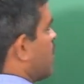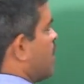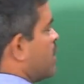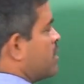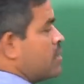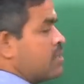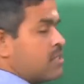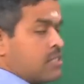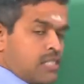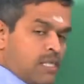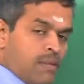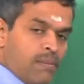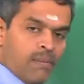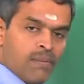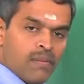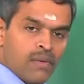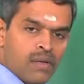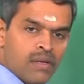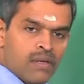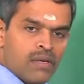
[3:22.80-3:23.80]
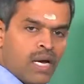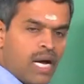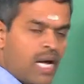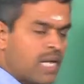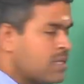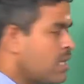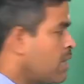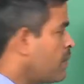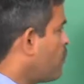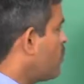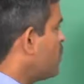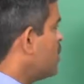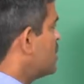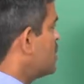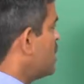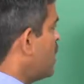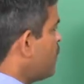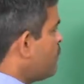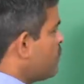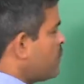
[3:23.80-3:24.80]
relationship, and therefore the
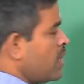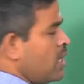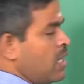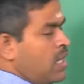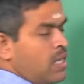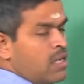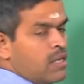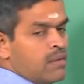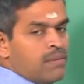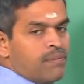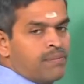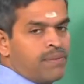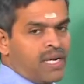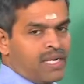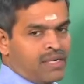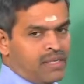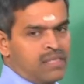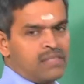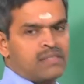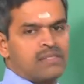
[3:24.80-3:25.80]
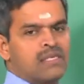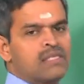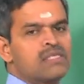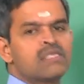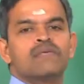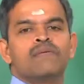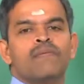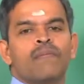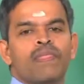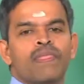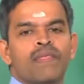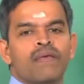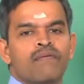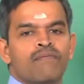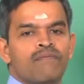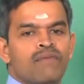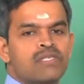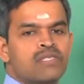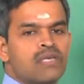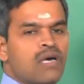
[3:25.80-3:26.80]
safety practices
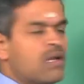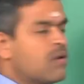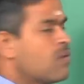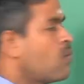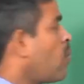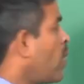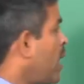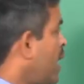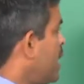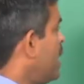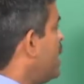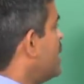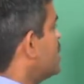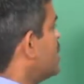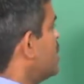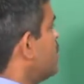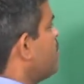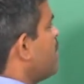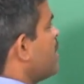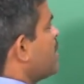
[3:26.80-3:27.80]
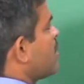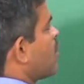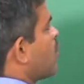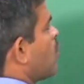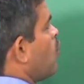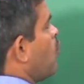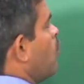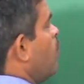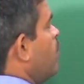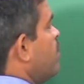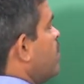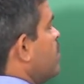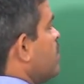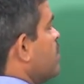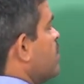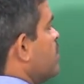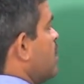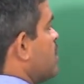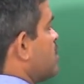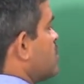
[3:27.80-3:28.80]
which are violated by the group
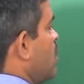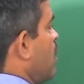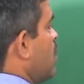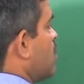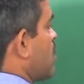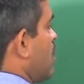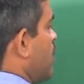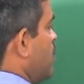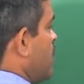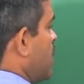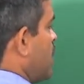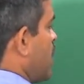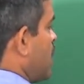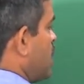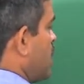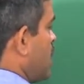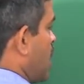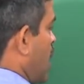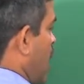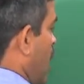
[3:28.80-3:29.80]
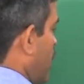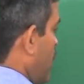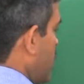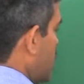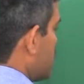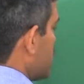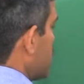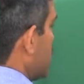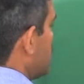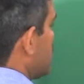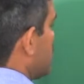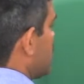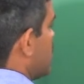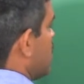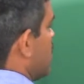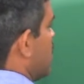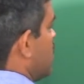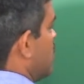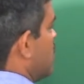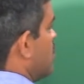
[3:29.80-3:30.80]
is not communicated amongst each
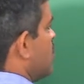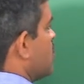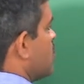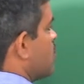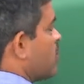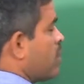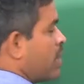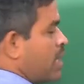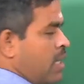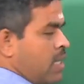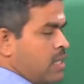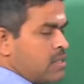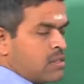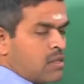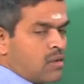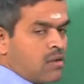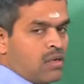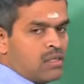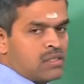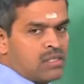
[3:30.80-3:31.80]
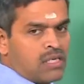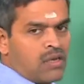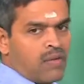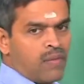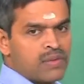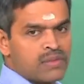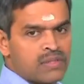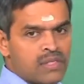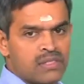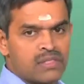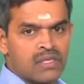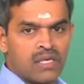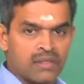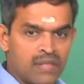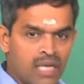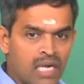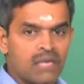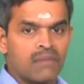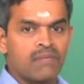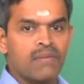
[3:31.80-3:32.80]
other to realize the consequences
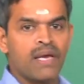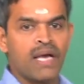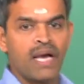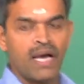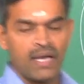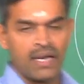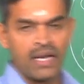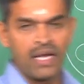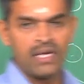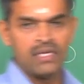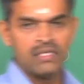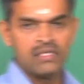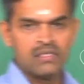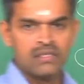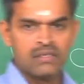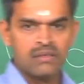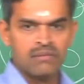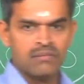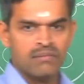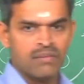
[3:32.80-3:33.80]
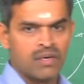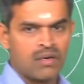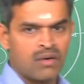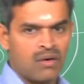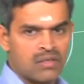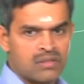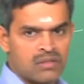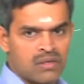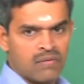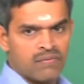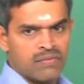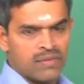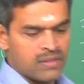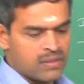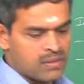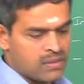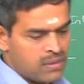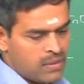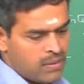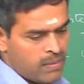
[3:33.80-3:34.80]
that may arise because of
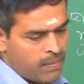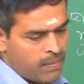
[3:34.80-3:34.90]
this.